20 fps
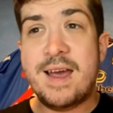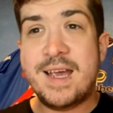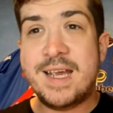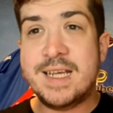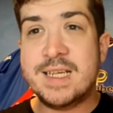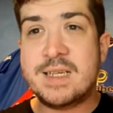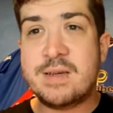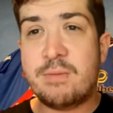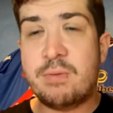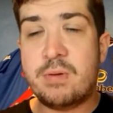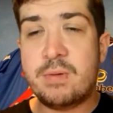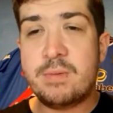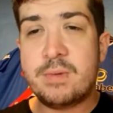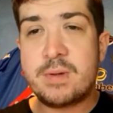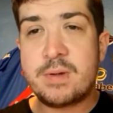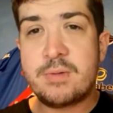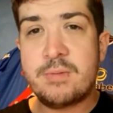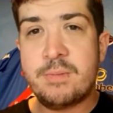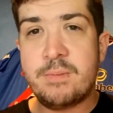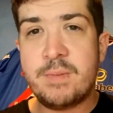It's a
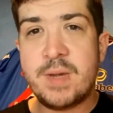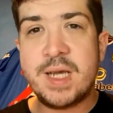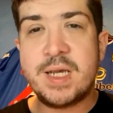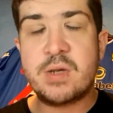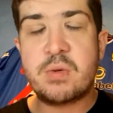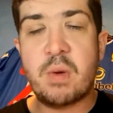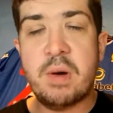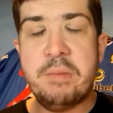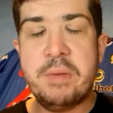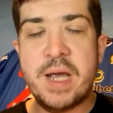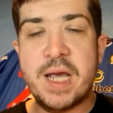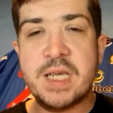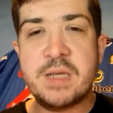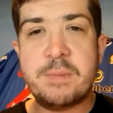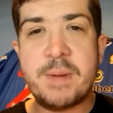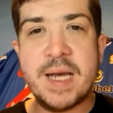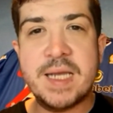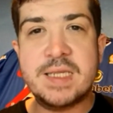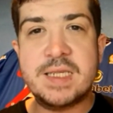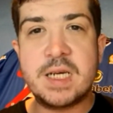it's one we
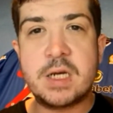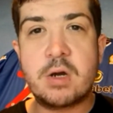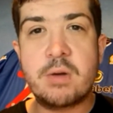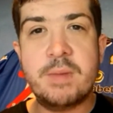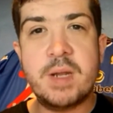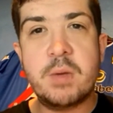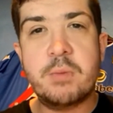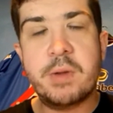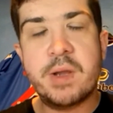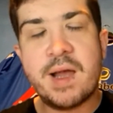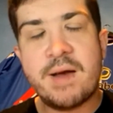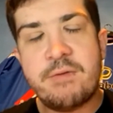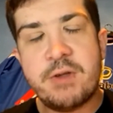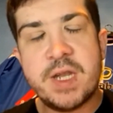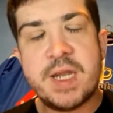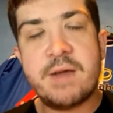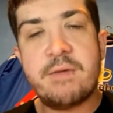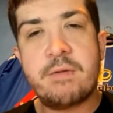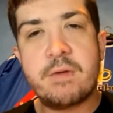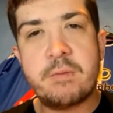expected coming, and we'll have a
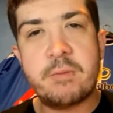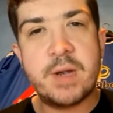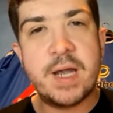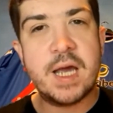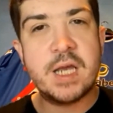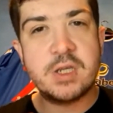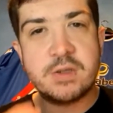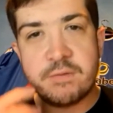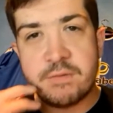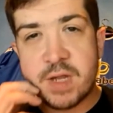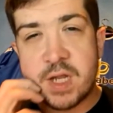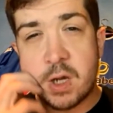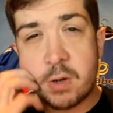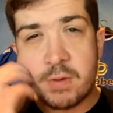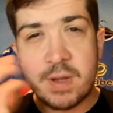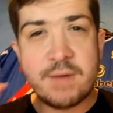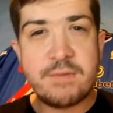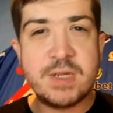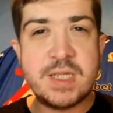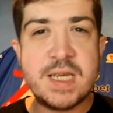different reaction video.
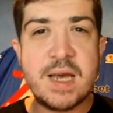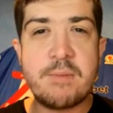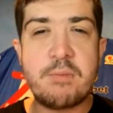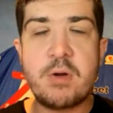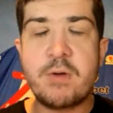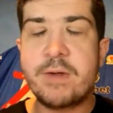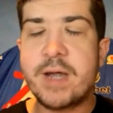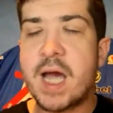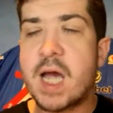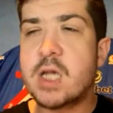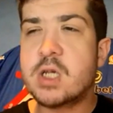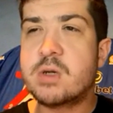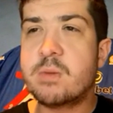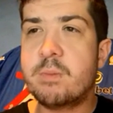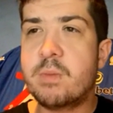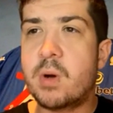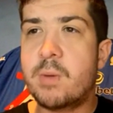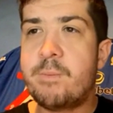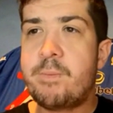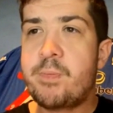We'll have a separate reaction,
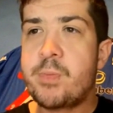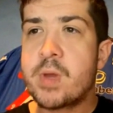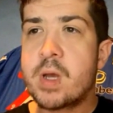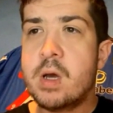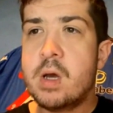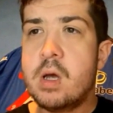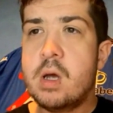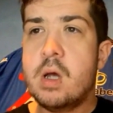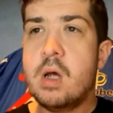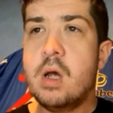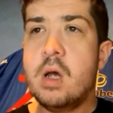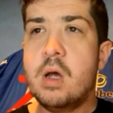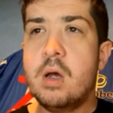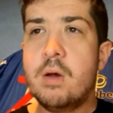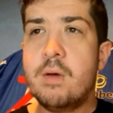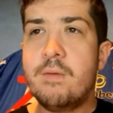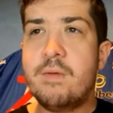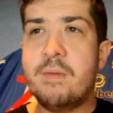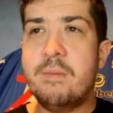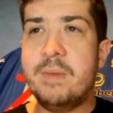but
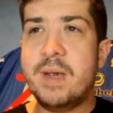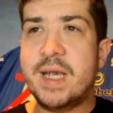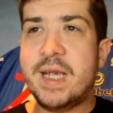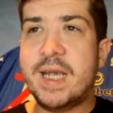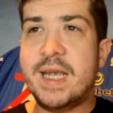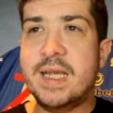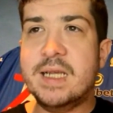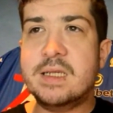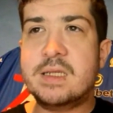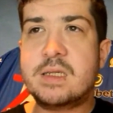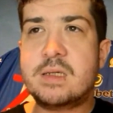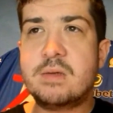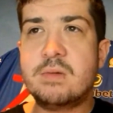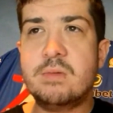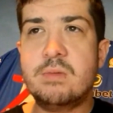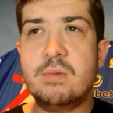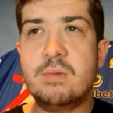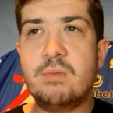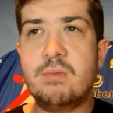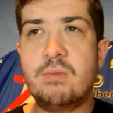for me, it's
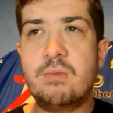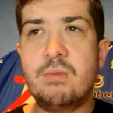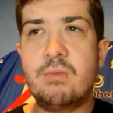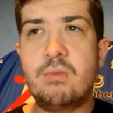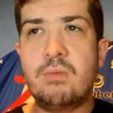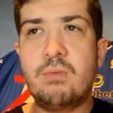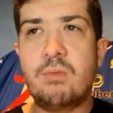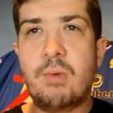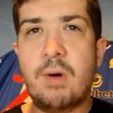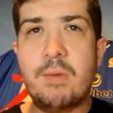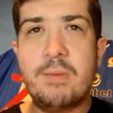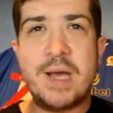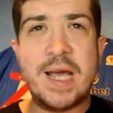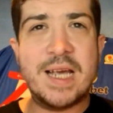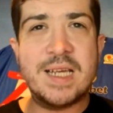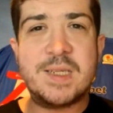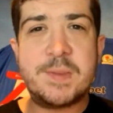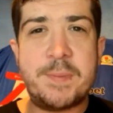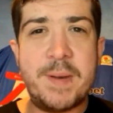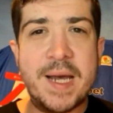what we
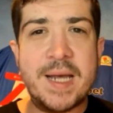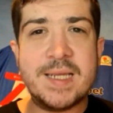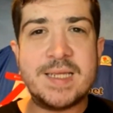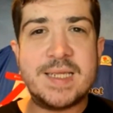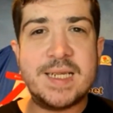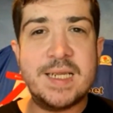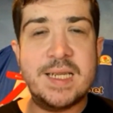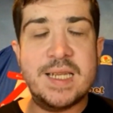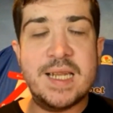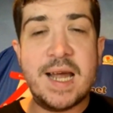expected.